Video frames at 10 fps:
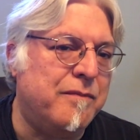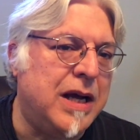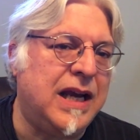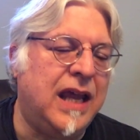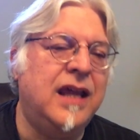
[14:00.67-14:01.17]

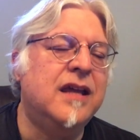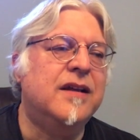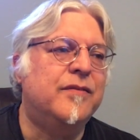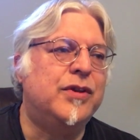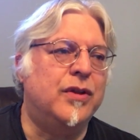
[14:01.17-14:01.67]
money
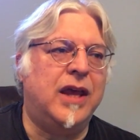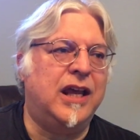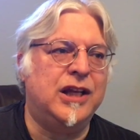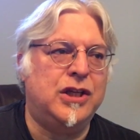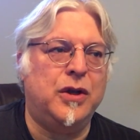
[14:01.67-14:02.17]
so they
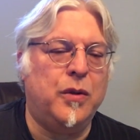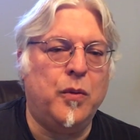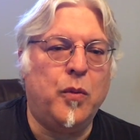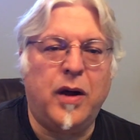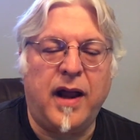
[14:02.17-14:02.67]
could do
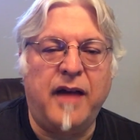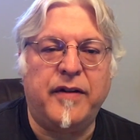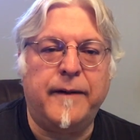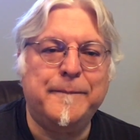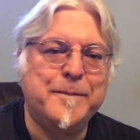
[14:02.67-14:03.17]

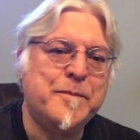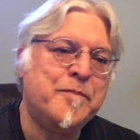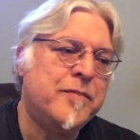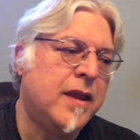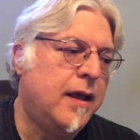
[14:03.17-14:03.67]
whatever.
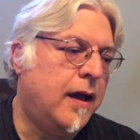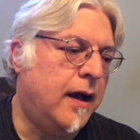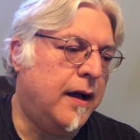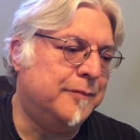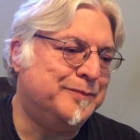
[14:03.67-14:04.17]

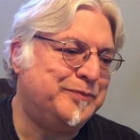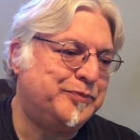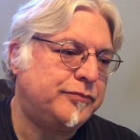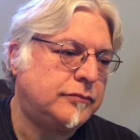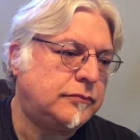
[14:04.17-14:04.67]
Um,
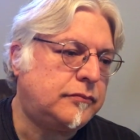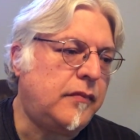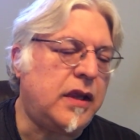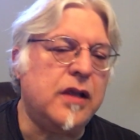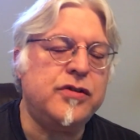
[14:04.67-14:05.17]

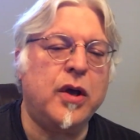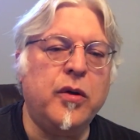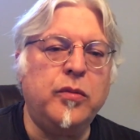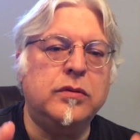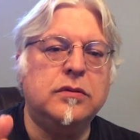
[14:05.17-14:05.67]

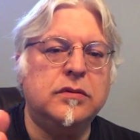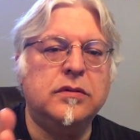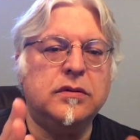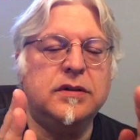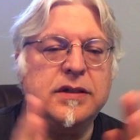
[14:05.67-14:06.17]
so
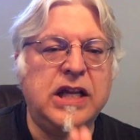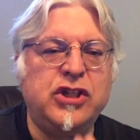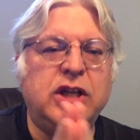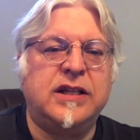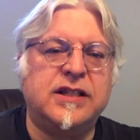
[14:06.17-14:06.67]

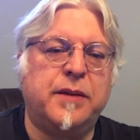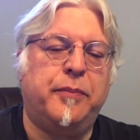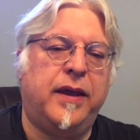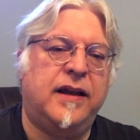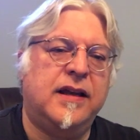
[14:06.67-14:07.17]
teaching
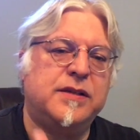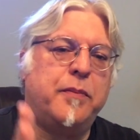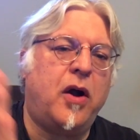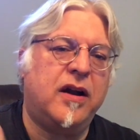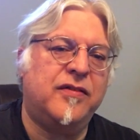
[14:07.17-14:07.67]
discipline is
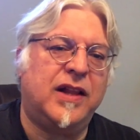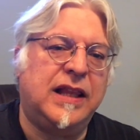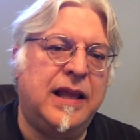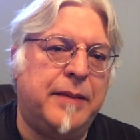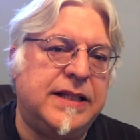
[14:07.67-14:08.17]
part of the
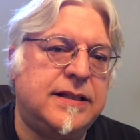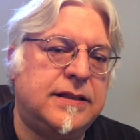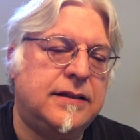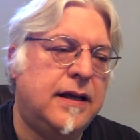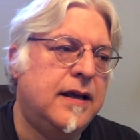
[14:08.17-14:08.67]

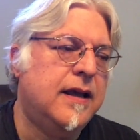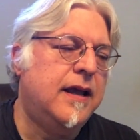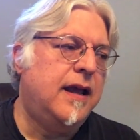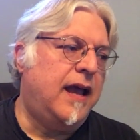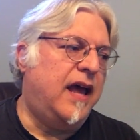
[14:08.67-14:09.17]
limits.
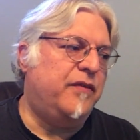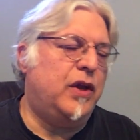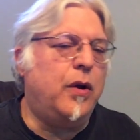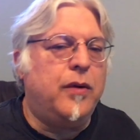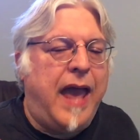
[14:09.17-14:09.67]
And if
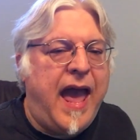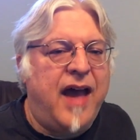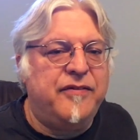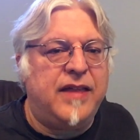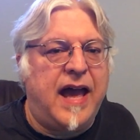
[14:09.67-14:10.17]
you don't
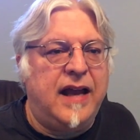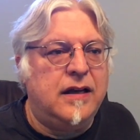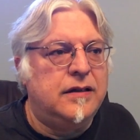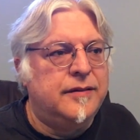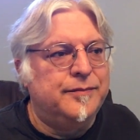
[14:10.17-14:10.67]
have
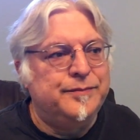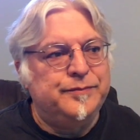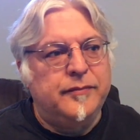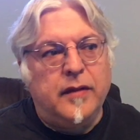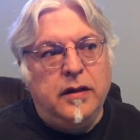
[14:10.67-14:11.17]
that,
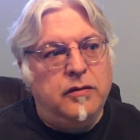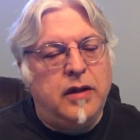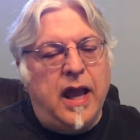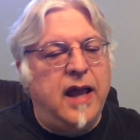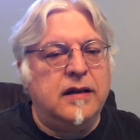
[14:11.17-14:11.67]
you
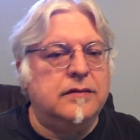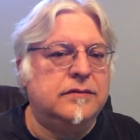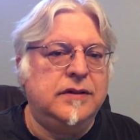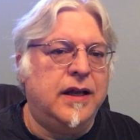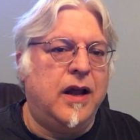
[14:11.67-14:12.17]
get,
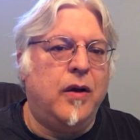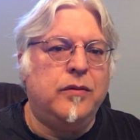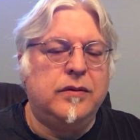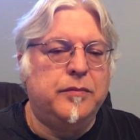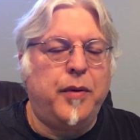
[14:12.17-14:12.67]
you know,
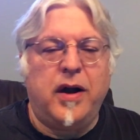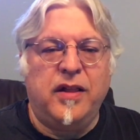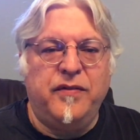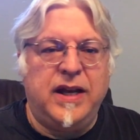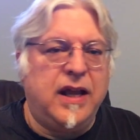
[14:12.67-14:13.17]
part
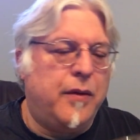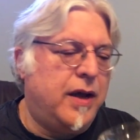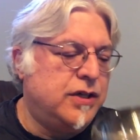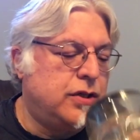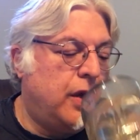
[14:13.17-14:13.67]
of the video
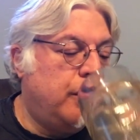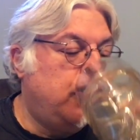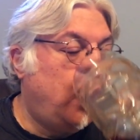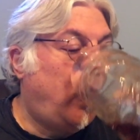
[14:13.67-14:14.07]
I showed